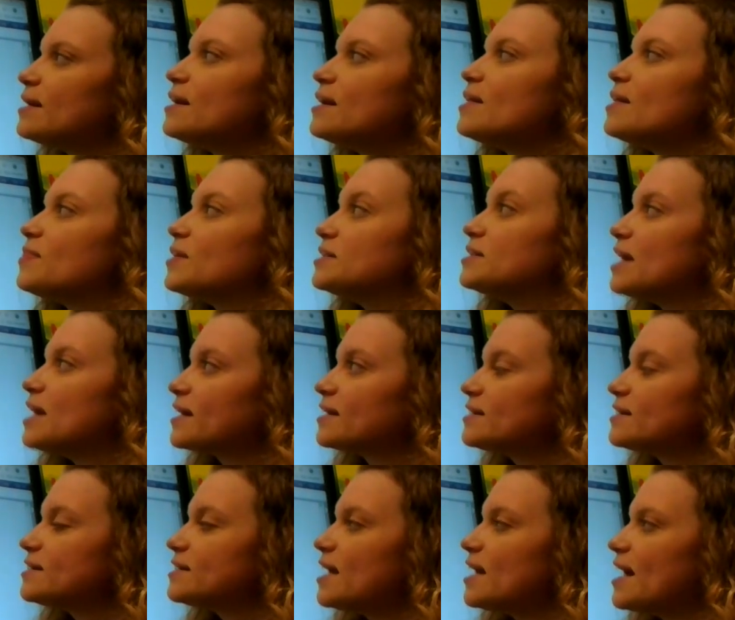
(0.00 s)
The
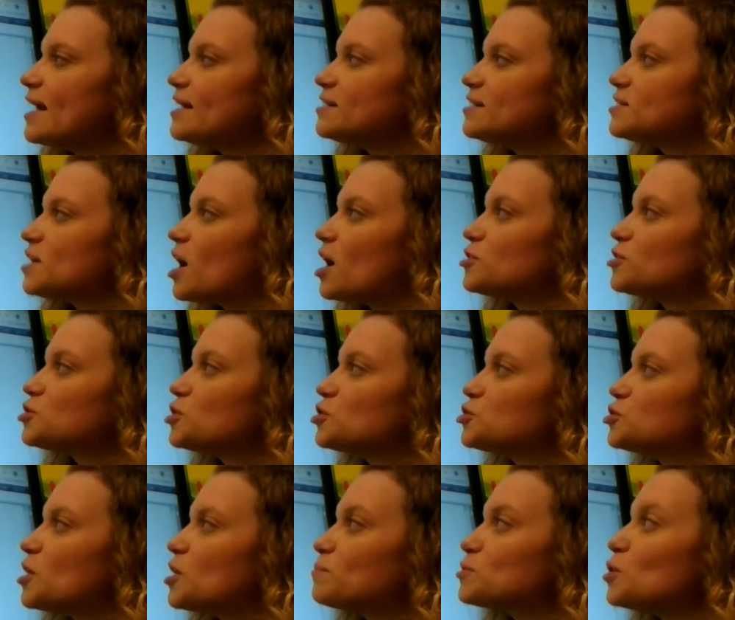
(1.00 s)
next day, Dodger
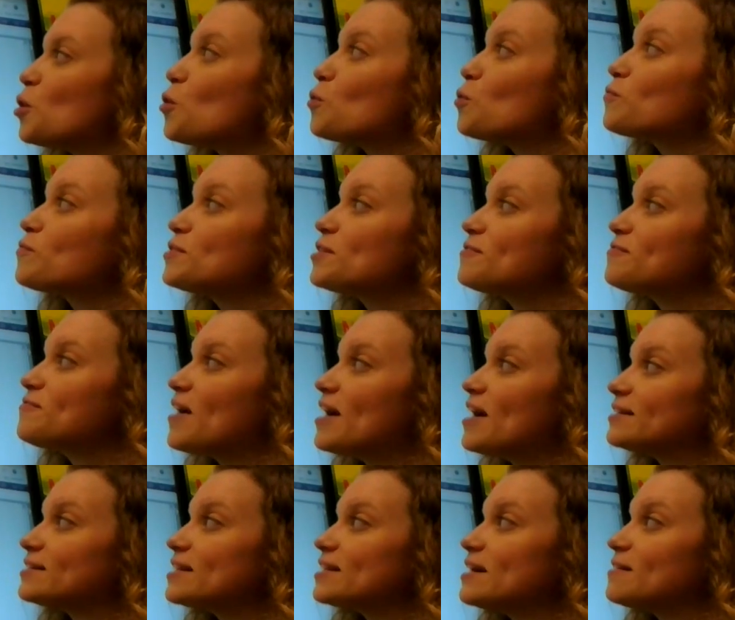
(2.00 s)
jumped over the
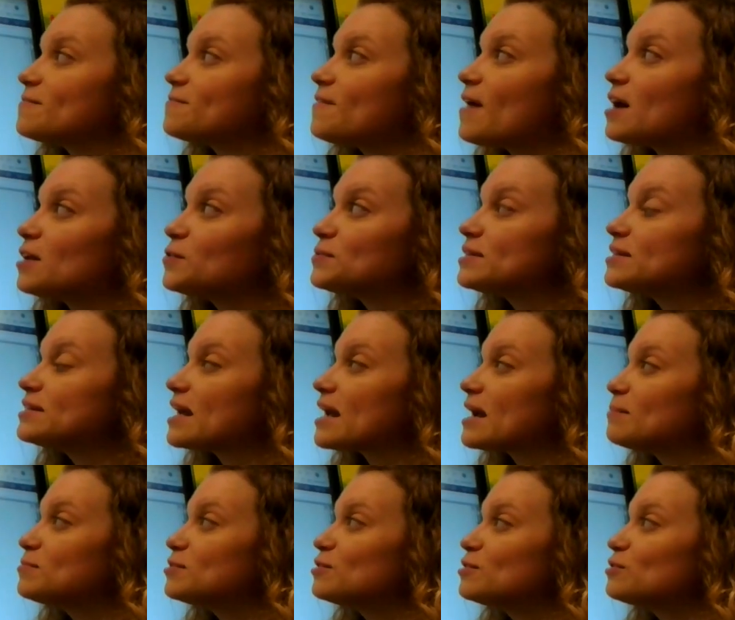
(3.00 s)
fence and followed
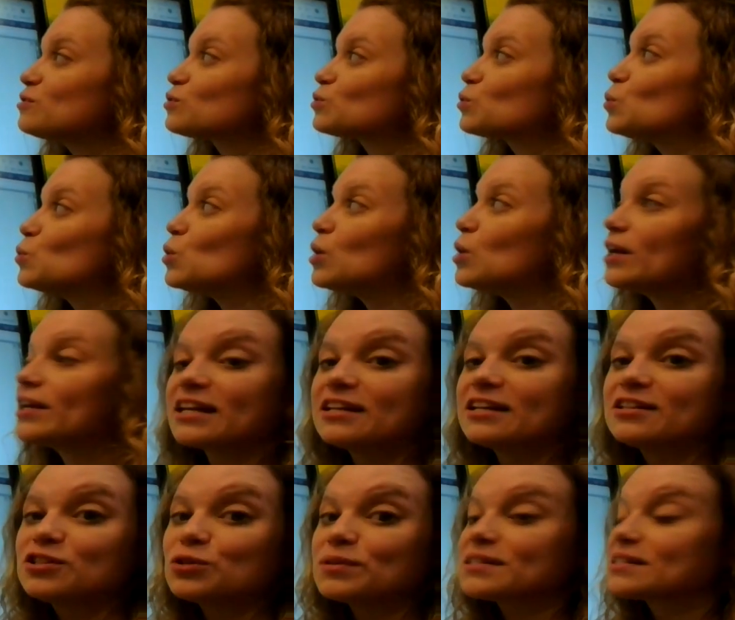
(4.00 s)
Sam to school and
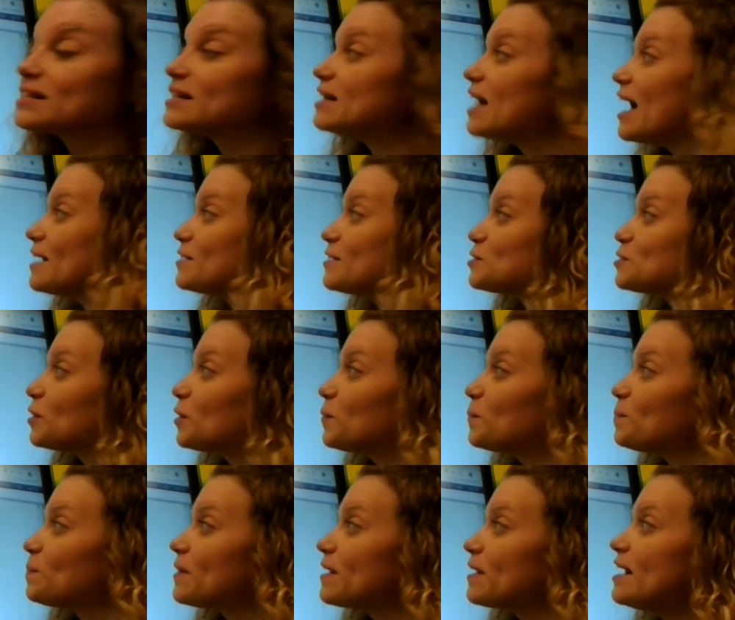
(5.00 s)
into his
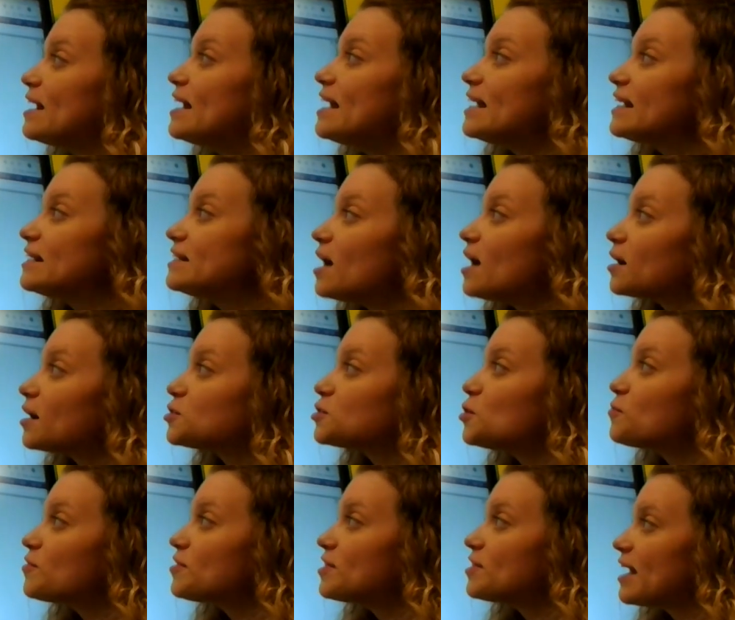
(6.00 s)
classroom. He knocked
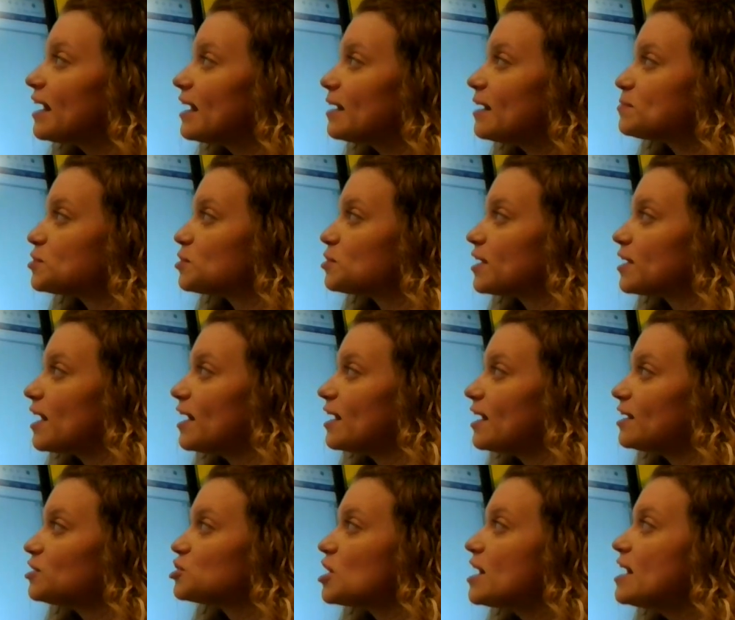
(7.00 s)
over the hamster
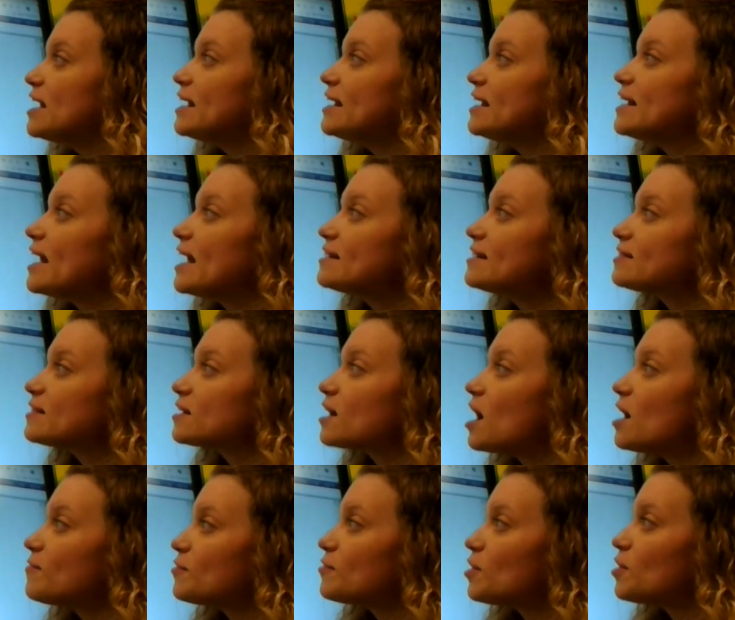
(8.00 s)
cage. He ate the
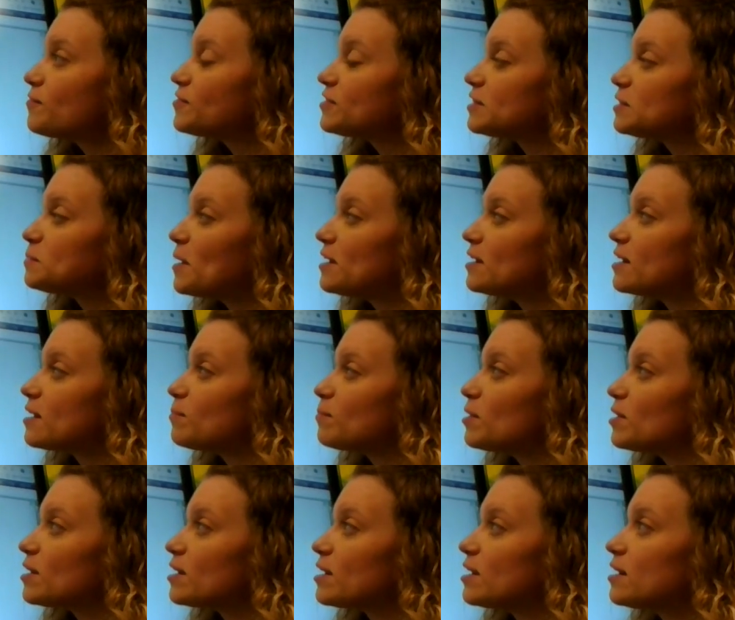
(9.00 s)
cover off the spelling
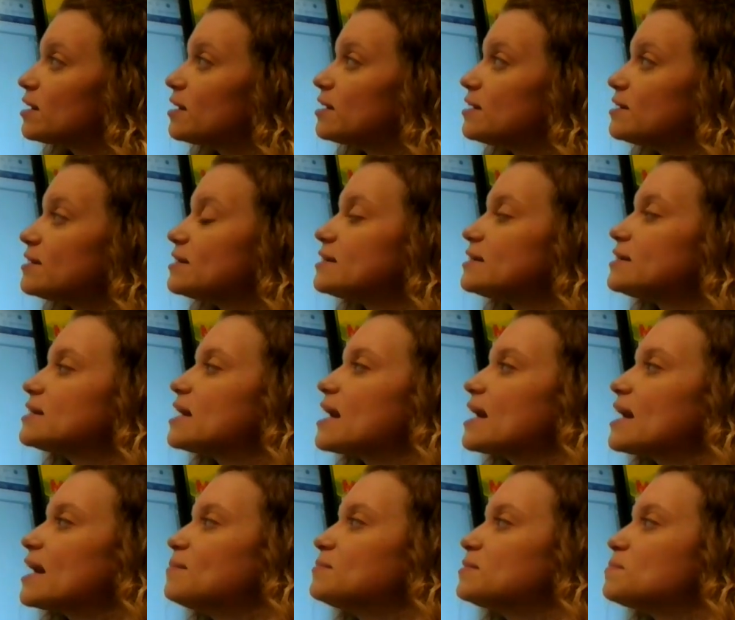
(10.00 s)
book.
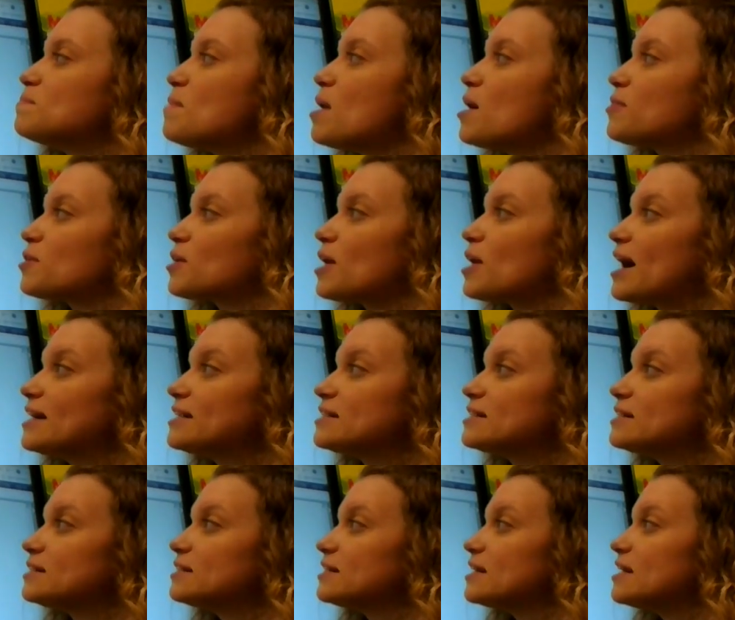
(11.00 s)
Sam's mother had
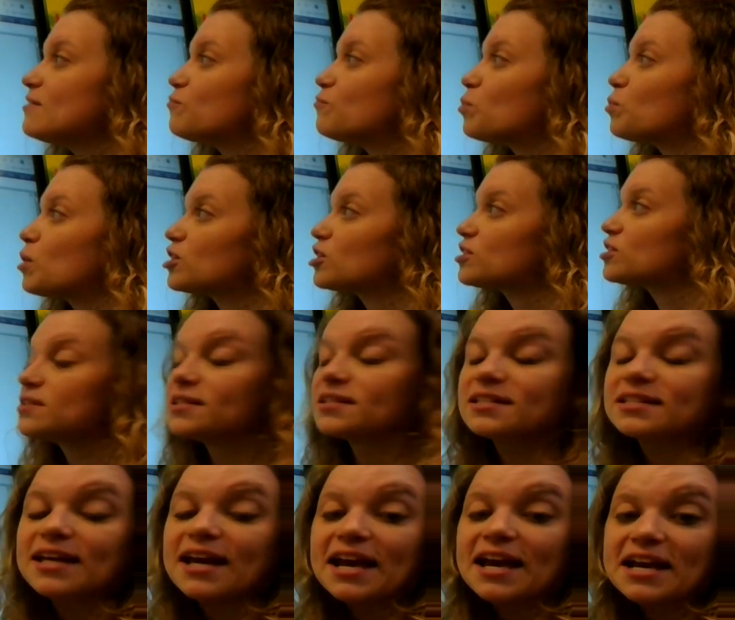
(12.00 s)
to leave work to
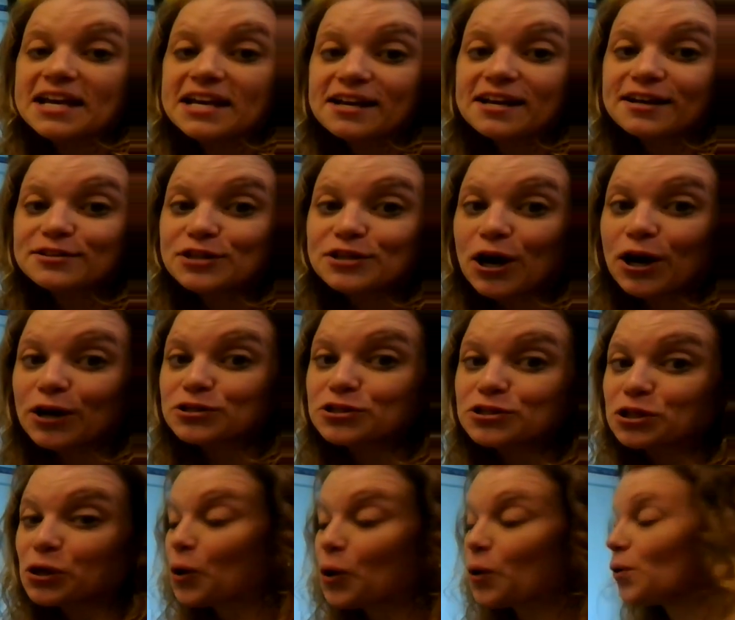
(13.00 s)
take
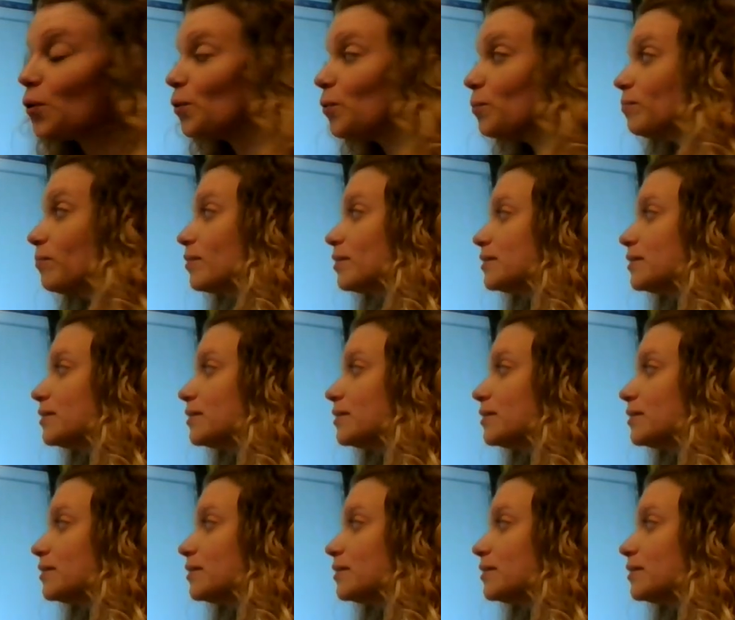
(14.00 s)
Dodger home.